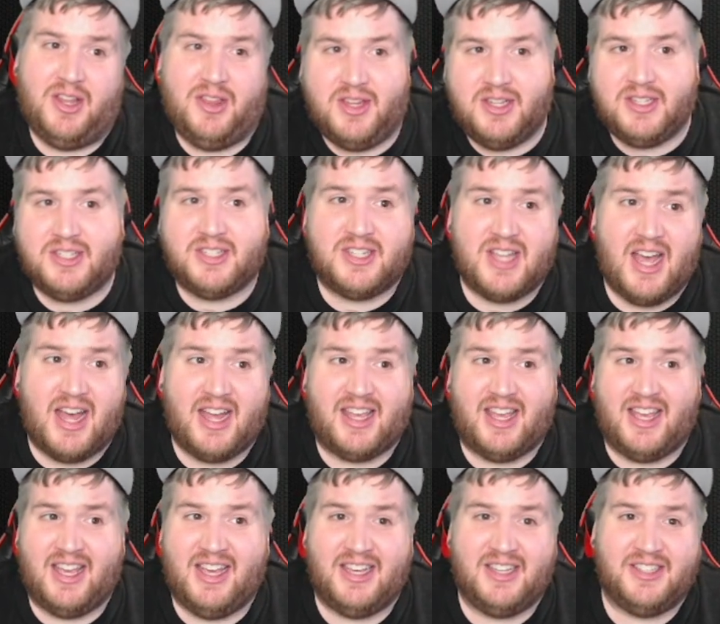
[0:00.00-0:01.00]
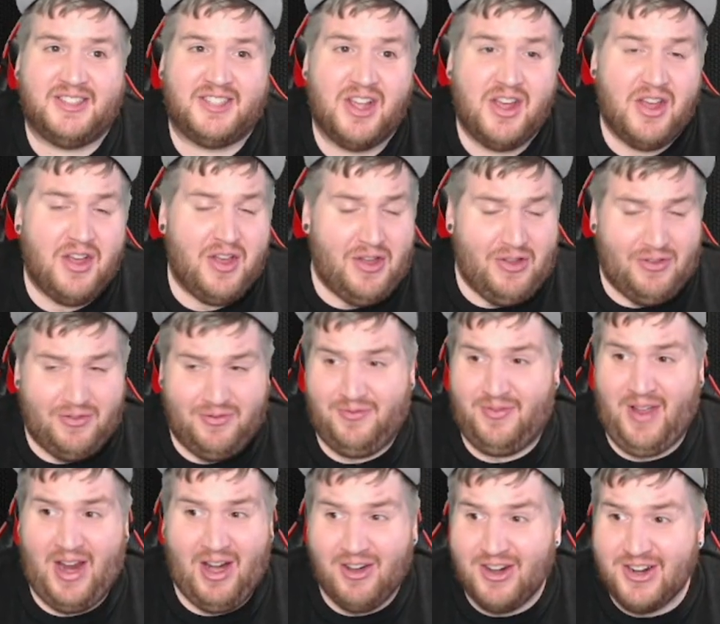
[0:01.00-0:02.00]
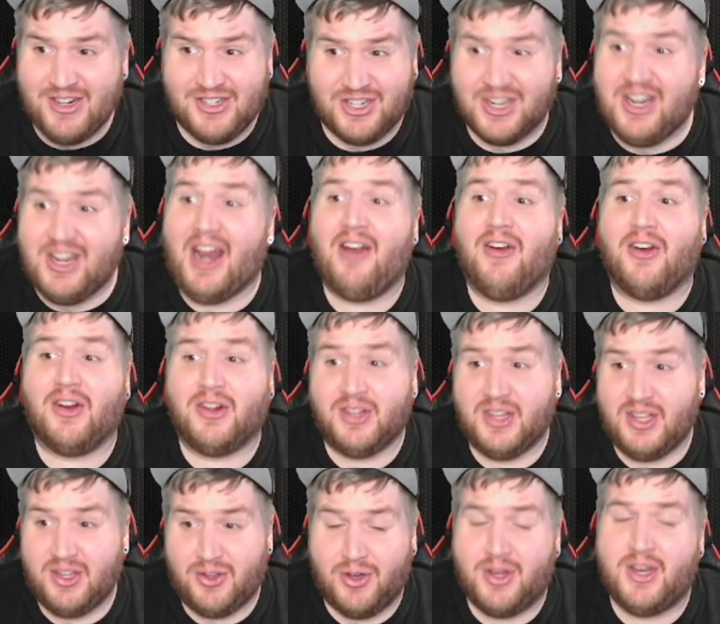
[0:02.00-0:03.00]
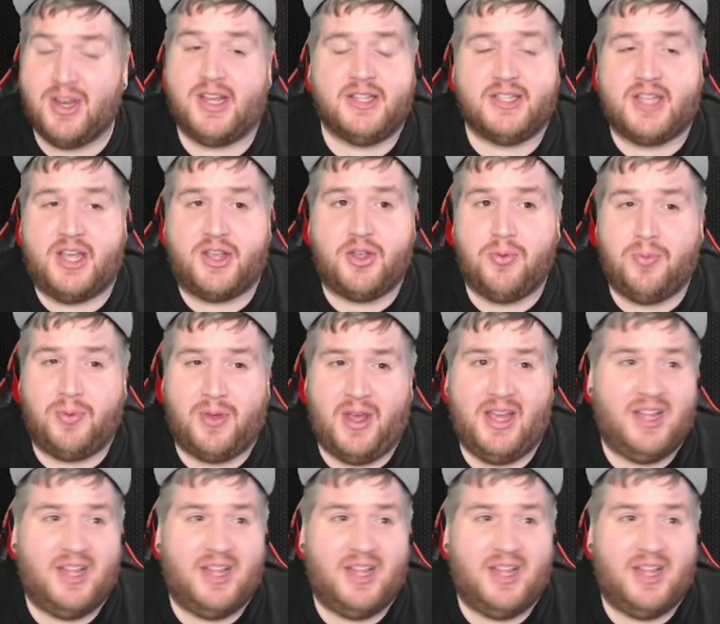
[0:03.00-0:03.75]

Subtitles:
This deck is very generically good in Tengu Plant.